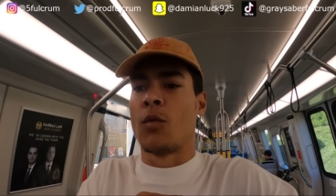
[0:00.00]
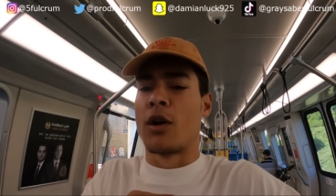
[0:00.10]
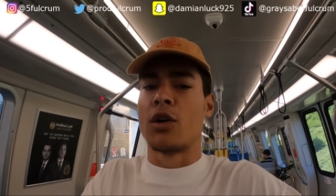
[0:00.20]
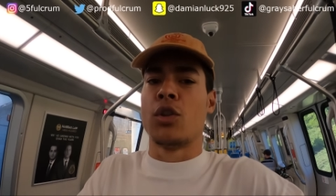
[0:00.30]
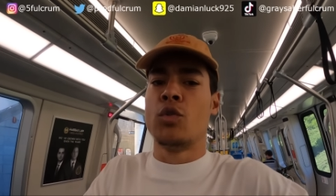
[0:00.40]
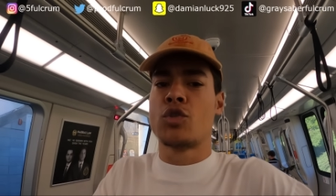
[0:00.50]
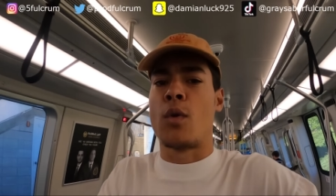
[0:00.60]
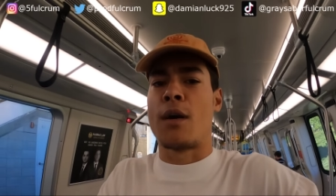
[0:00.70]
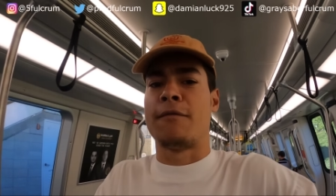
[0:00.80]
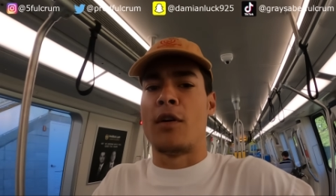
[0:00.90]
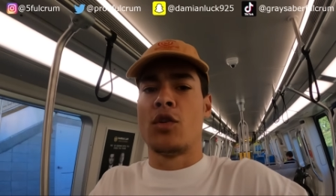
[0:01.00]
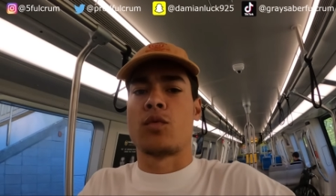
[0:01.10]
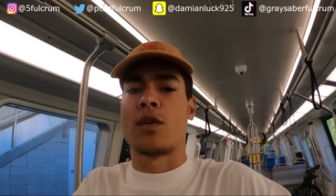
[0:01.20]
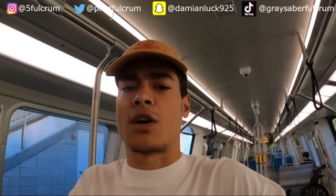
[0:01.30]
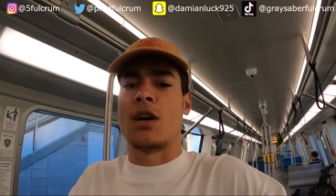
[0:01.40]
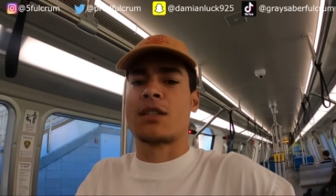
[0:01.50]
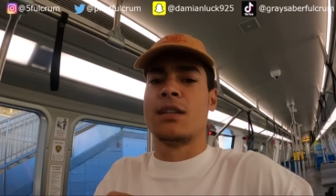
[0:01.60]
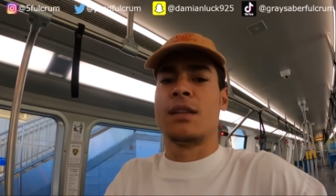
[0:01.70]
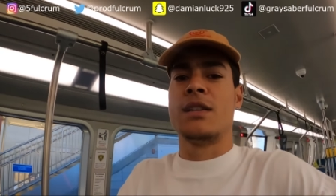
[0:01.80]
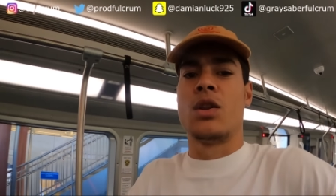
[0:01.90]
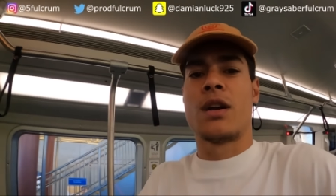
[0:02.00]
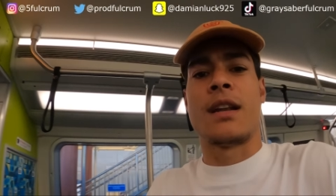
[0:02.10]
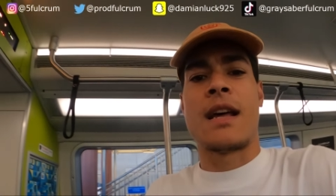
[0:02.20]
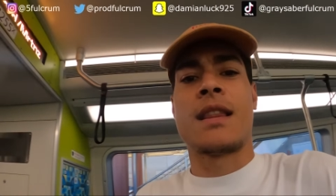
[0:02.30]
We're glued to our phones, we're constantly looking